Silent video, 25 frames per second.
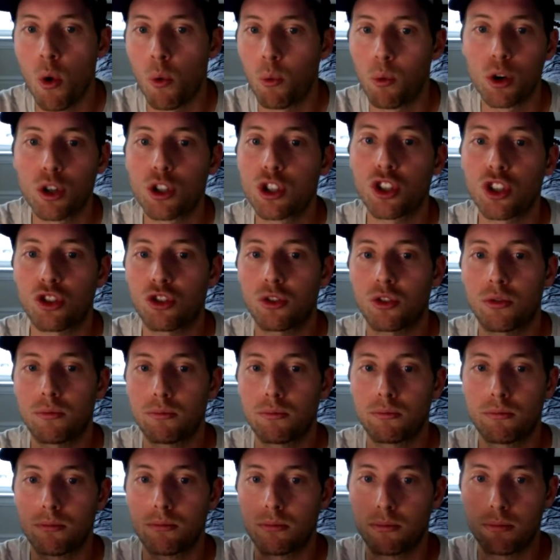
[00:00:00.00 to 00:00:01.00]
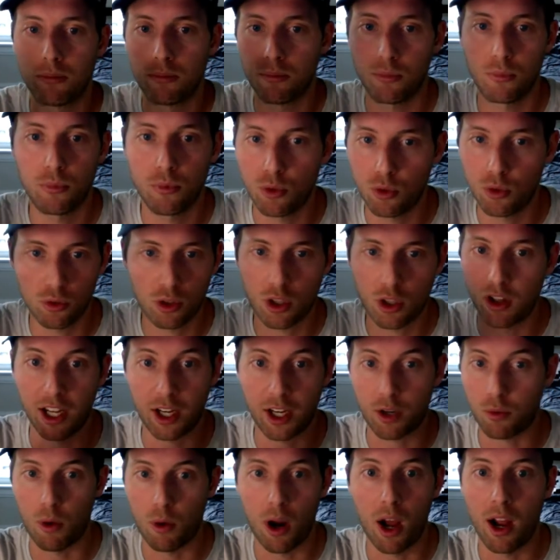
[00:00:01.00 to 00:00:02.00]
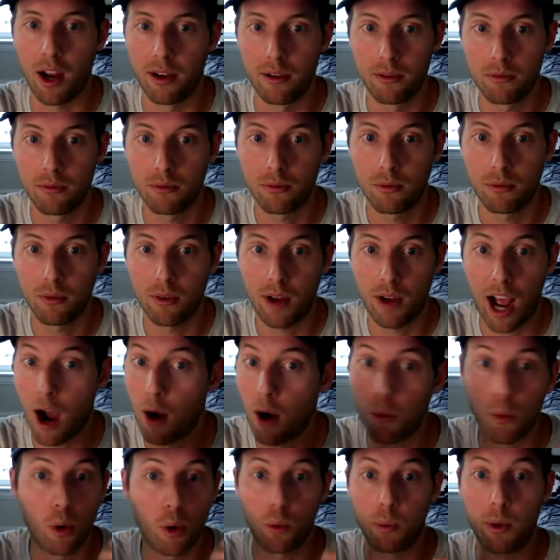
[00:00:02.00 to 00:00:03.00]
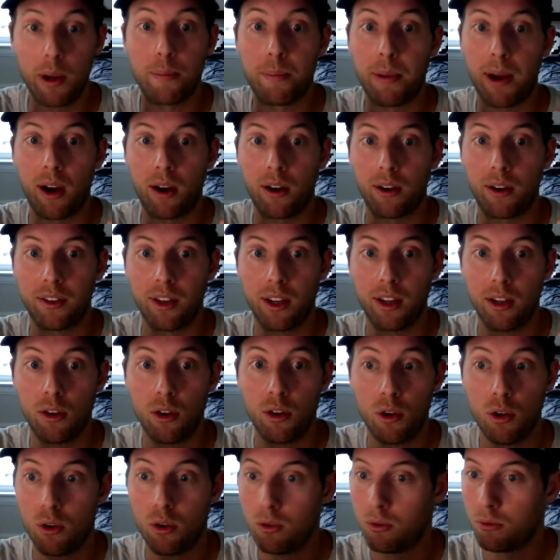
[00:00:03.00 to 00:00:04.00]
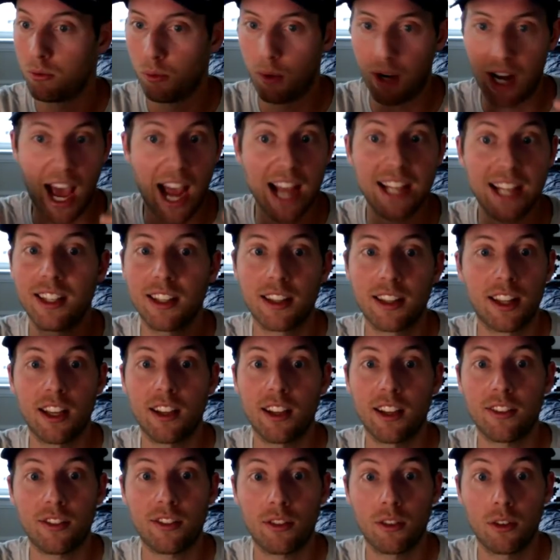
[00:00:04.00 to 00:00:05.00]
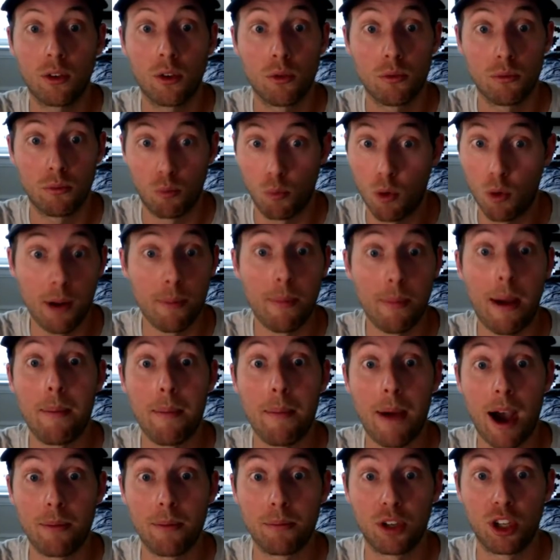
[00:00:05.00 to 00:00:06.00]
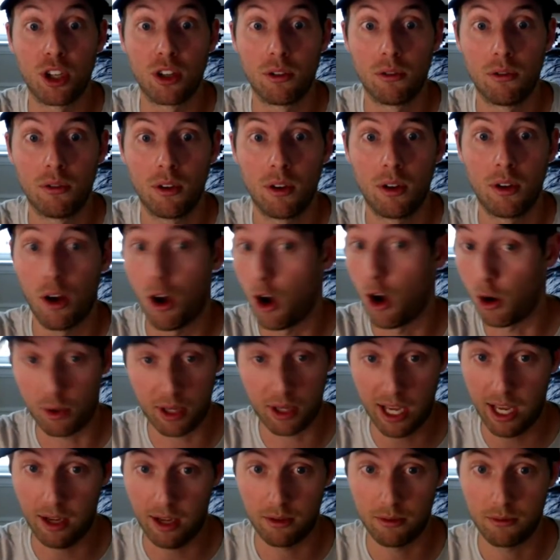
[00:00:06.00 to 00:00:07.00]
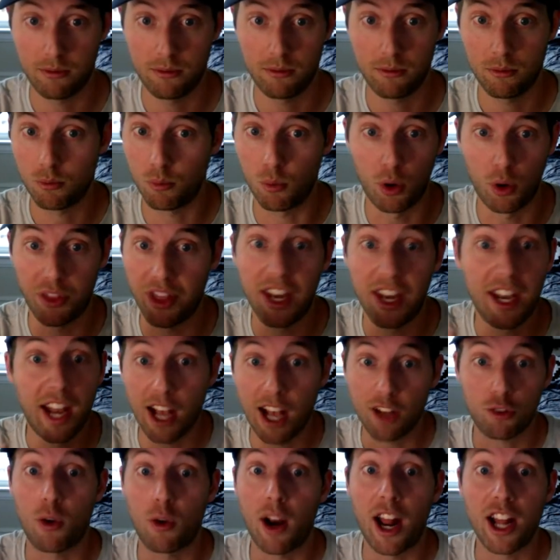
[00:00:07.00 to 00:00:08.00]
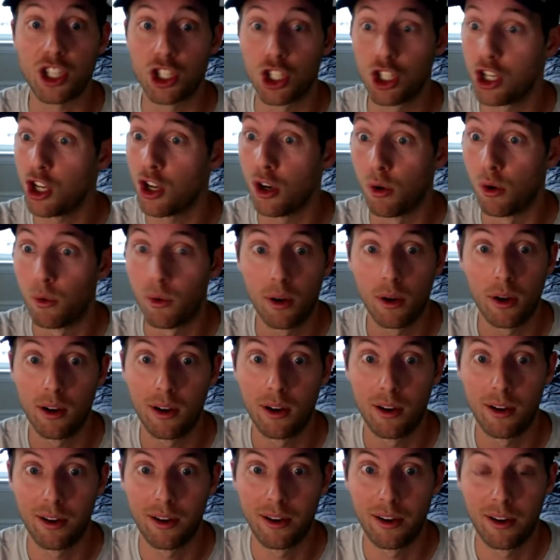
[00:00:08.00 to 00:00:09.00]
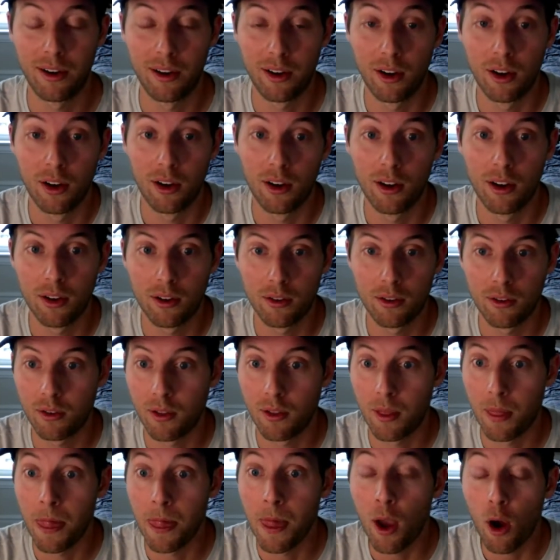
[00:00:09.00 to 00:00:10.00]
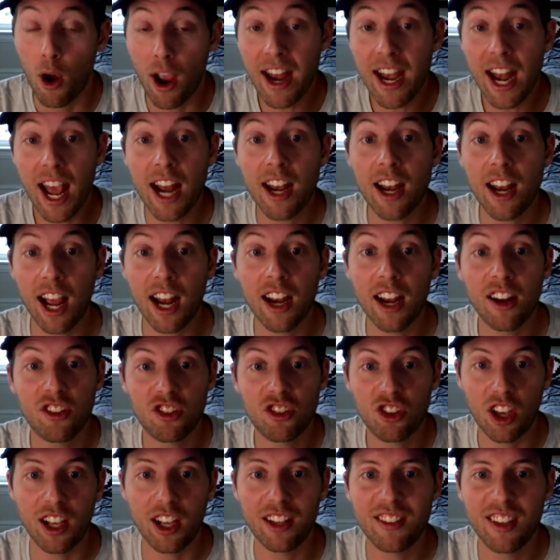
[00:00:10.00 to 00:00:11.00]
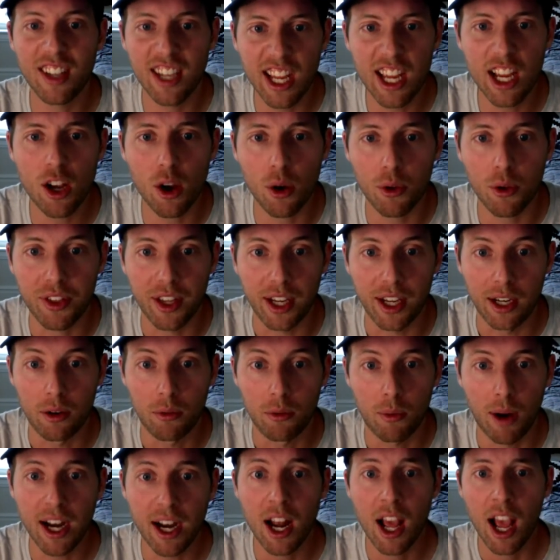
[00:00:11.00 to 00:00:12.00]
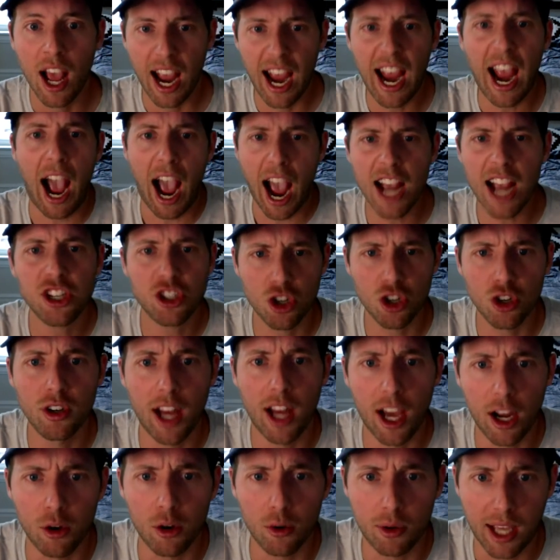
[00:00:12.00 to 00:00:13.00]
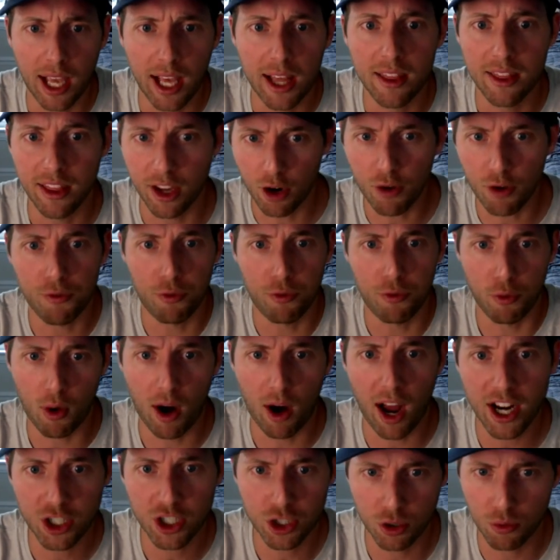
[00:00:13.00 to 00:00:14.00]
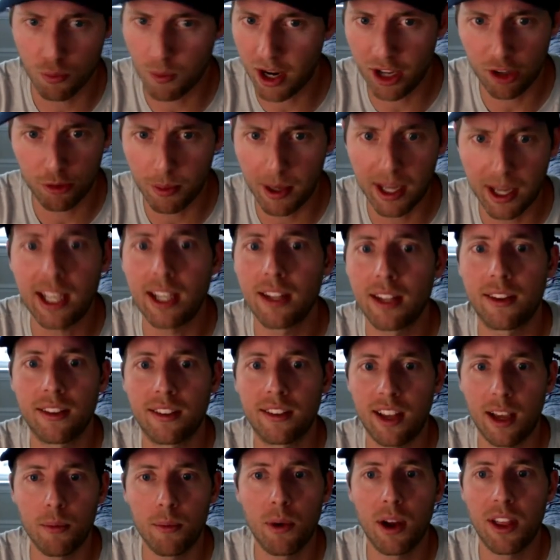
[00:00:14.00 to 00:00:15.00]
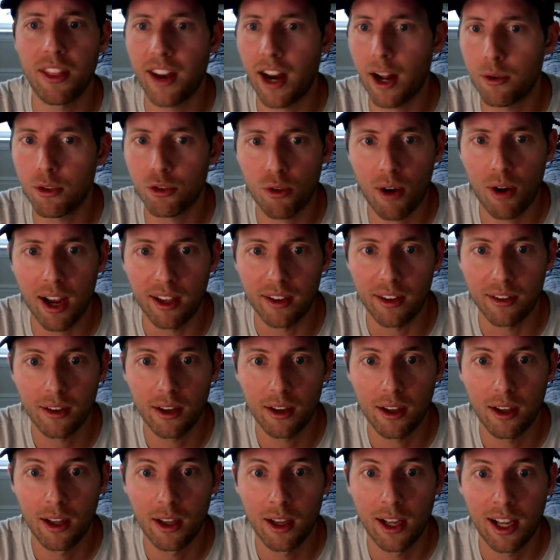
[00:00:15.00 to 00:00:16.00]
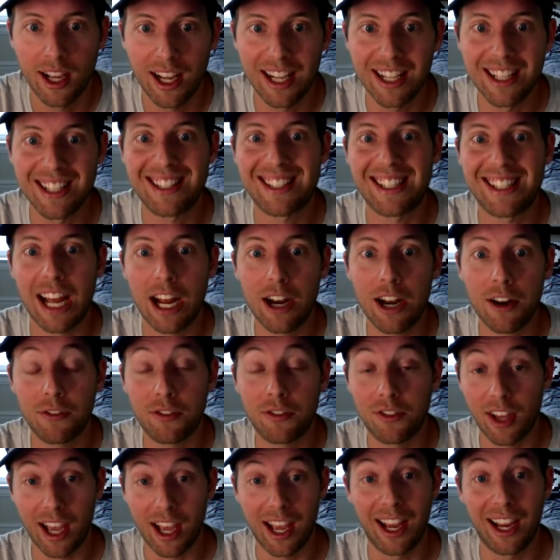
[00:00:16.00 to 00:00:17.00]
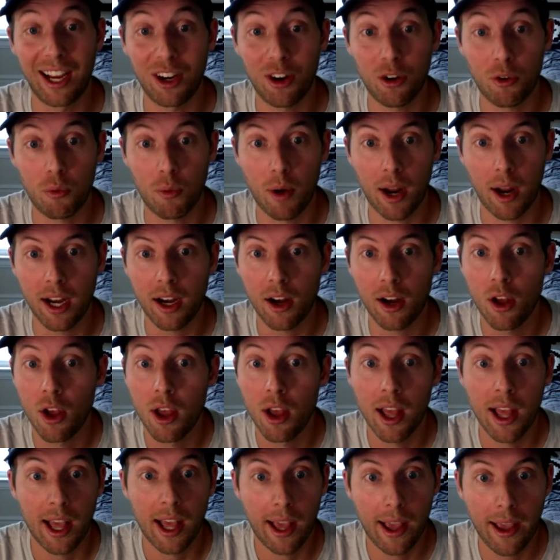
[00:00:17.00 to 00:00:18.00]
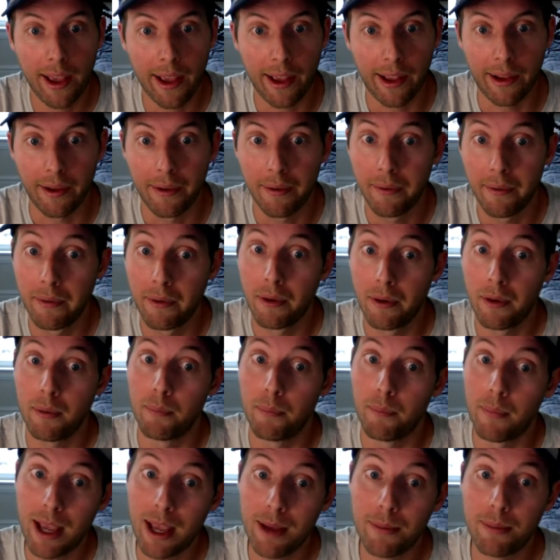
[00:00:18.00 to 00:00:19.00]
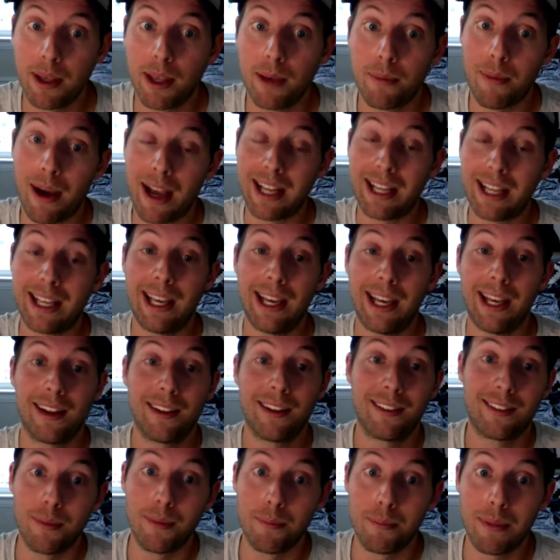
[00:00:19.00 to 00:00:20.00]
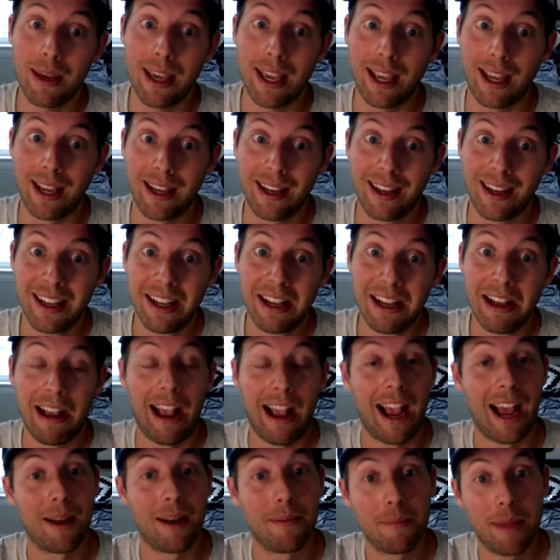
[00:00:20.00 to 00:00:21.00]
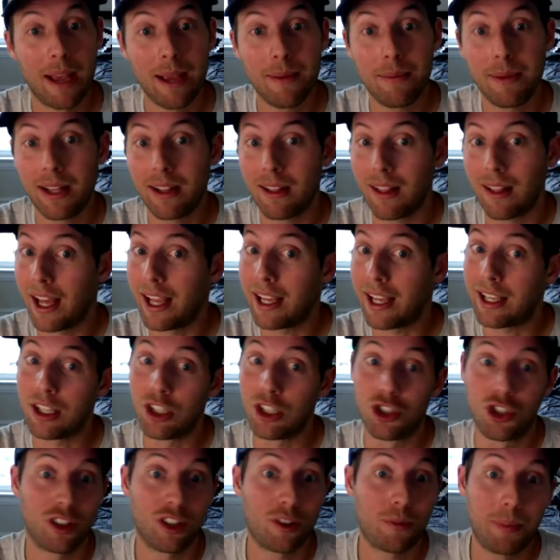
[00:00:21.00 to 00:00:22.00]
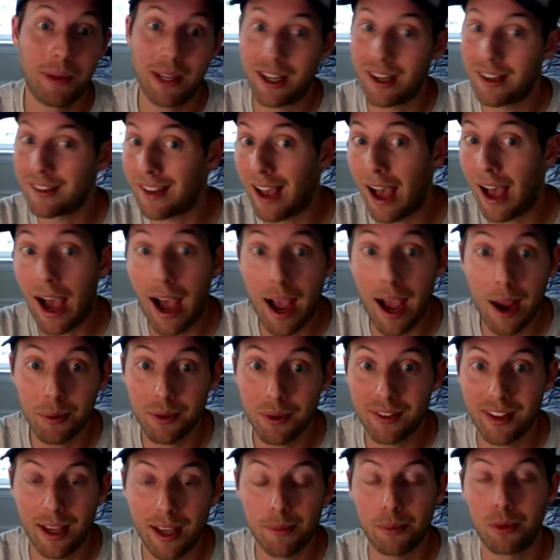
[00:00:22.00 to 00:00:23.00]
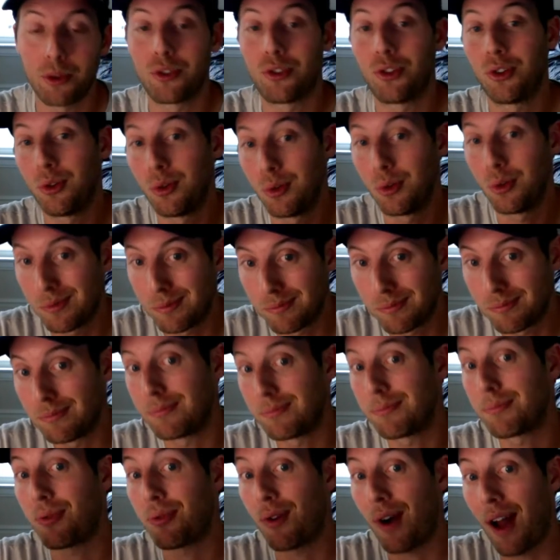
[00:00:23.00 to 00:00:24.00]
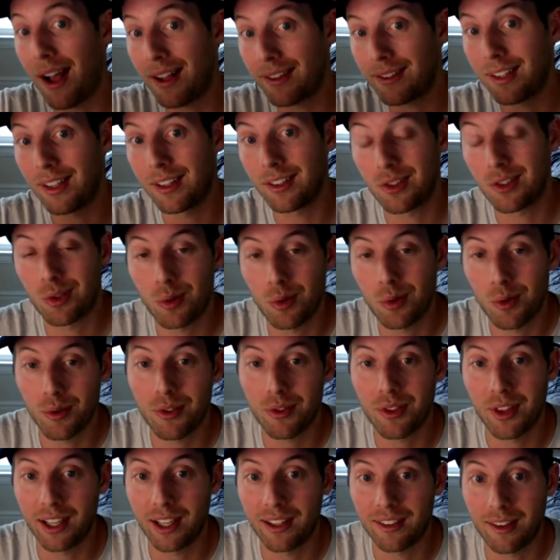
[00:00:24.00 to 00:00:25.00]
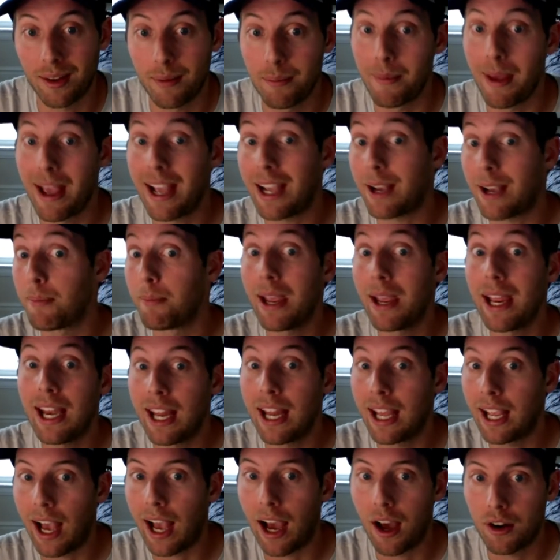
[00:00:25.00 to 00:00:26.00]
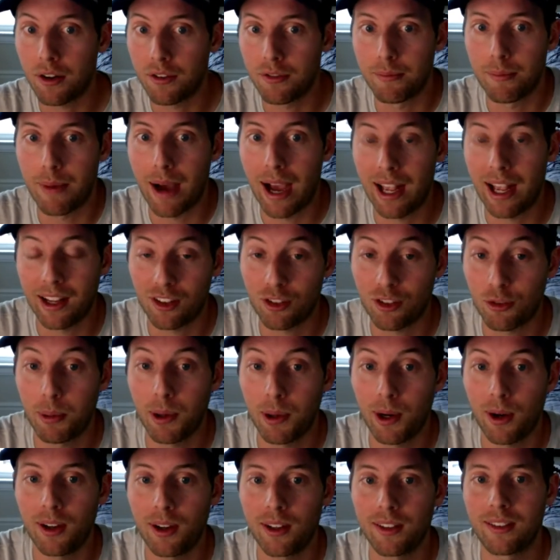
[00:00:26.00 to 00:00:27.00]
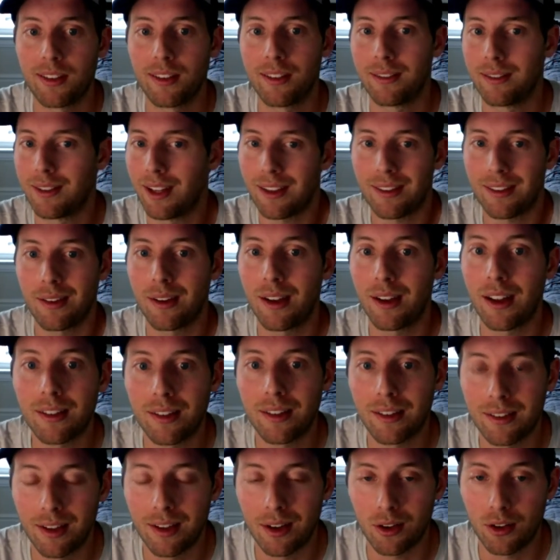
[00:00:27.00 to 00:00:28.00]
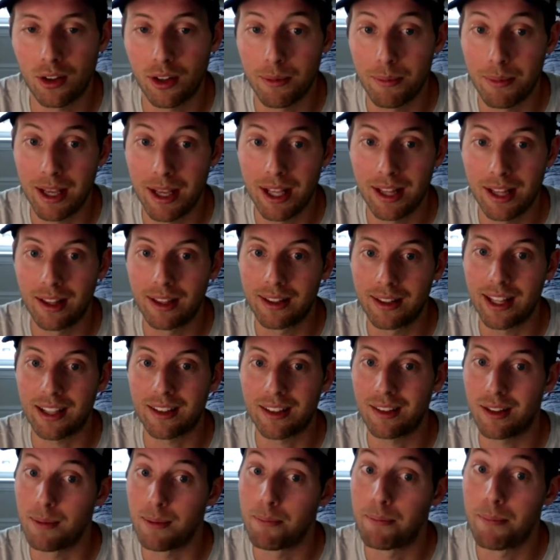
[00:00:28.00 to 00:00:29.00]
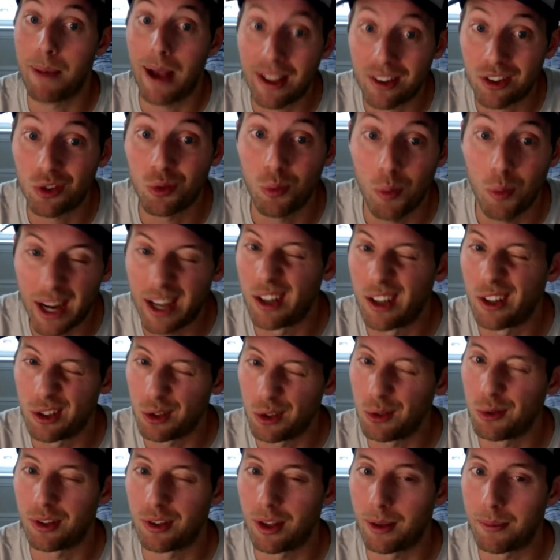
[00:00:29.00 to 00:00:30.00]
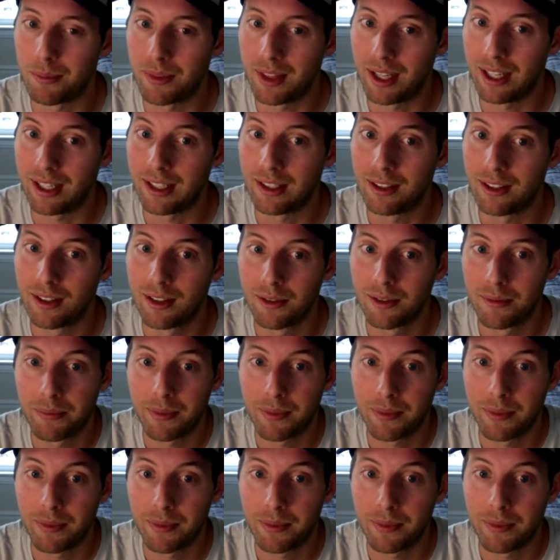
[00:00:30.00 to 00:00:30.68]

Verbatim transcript: We're just click run. How were we parented? When I did this, what did my mom do? Yeah, command okay. C, command well, V, right? Copy paste. And, and and it's it's an ego thing, right? Hey, I turned out okay, therefore I should raise my kid the same way that I was raised. Instead of saying, right, hey, maybe my kid isn't me. And maybe like just because I was able to process through things and make meaning out of my experiences doesn't necessarily mean that that's the best way to do something.